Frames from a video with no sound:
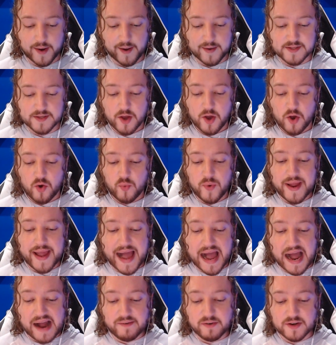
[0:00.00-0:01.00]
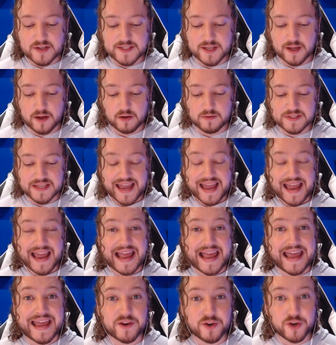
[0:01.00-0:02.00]
guys, we have ourselves
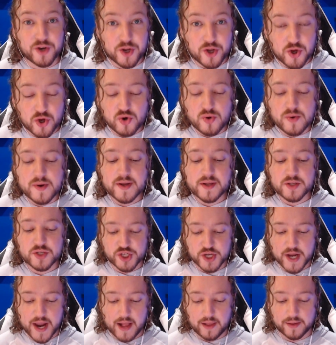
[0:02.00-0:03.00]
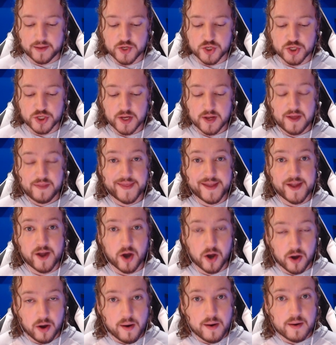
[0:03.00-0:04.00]
a new challenge, the
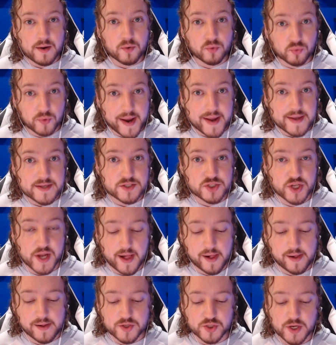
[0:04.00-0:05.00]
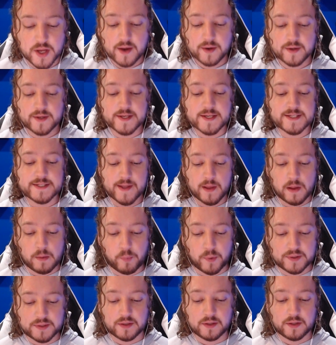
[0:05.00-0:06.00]
Hog Race Challenge, to
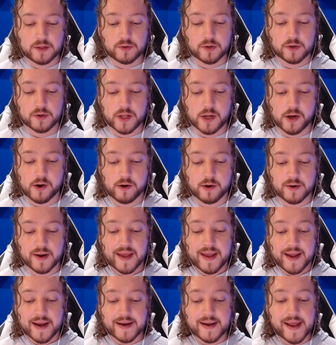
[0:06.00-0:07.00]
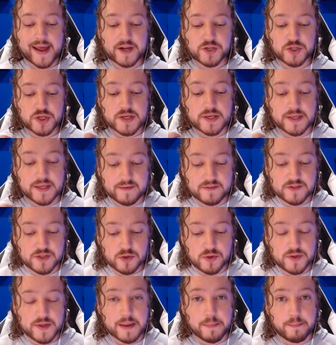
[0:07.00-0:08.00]
celebrate the Lunar New Year, and it actually gives
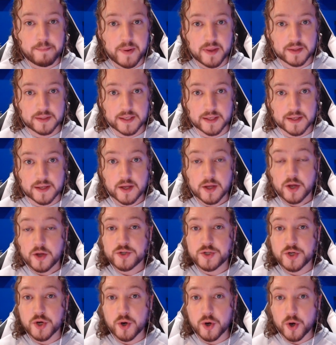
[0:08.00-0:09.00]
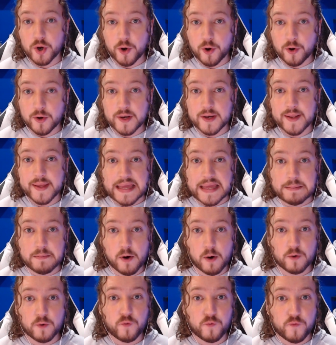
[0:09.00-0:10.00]
you the ability to earn an
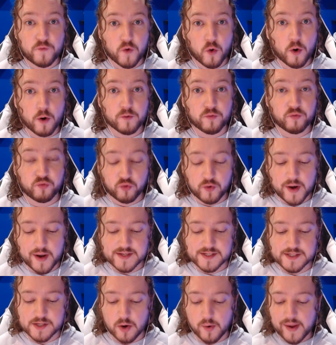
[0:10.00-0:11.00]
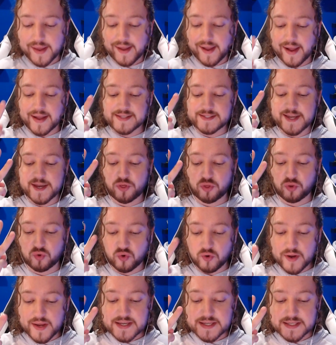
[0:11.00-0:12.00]
emote for free. So it's a
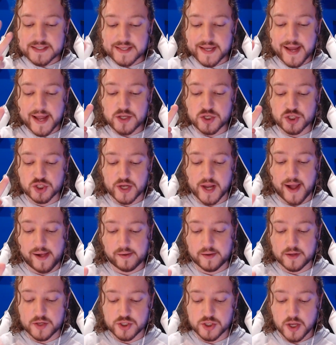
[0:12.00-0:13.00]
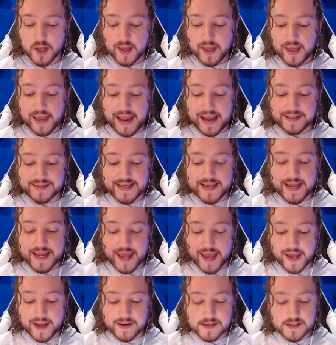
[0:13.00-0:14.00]
three-stage challenge. At the
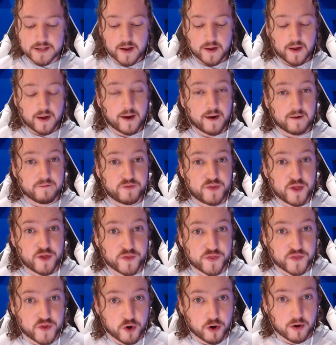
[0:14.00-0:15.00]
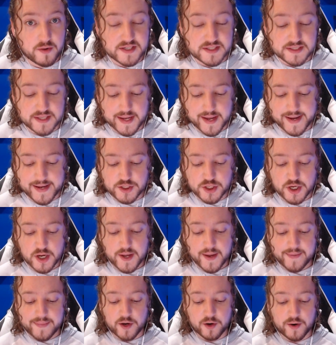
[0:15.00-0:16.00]
end of the third stage,
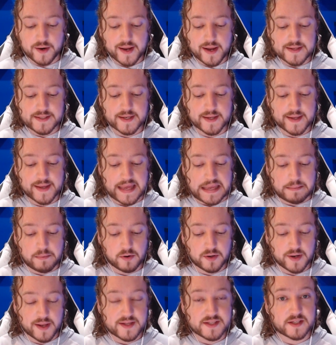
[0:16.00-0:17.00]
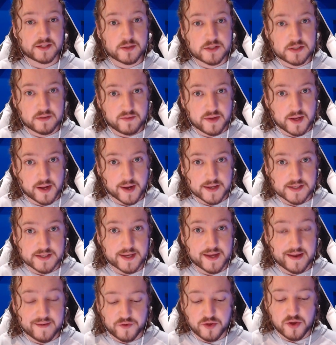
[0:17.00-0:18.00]
there is an emote exclusively, guys,
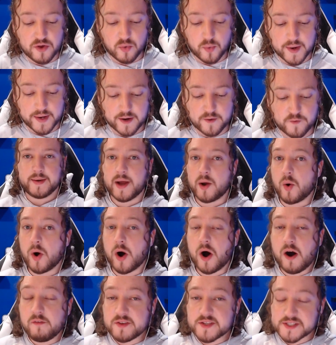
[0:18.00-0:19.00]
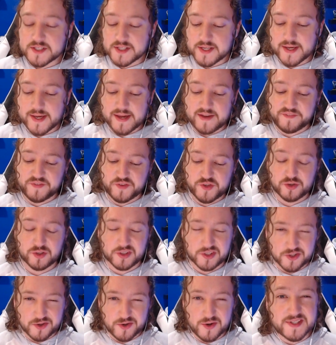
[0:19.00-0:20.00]
if you win it. Now, obviously, if you
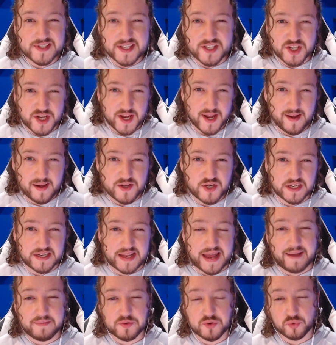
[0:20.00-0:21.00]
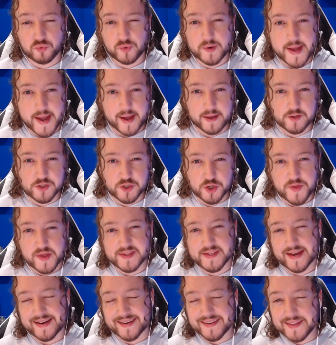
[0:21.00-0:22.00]
lose the challenge and you have to re-enter,
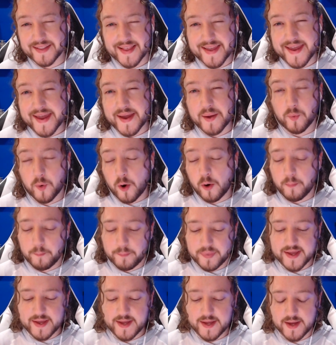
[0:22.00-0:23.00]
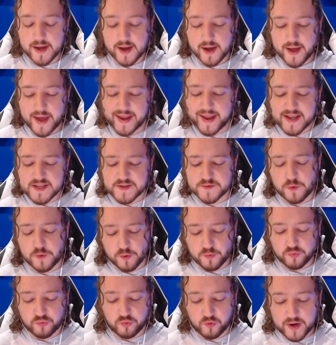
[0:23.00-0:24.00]
then technically it won't be, uh, I guess,
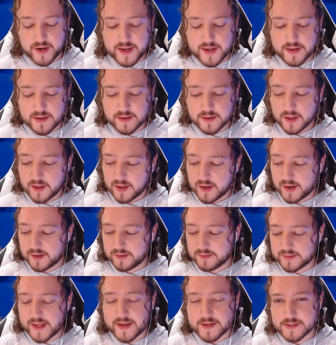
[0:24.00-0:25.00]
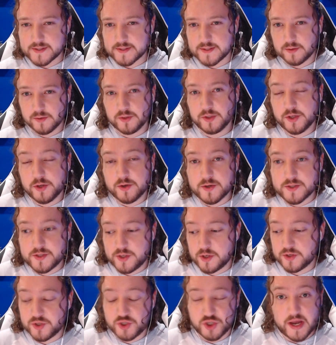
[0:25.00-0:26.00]
for free. Unless you use
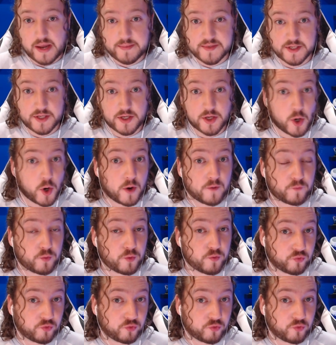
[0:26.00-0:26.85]
your gems that you earn for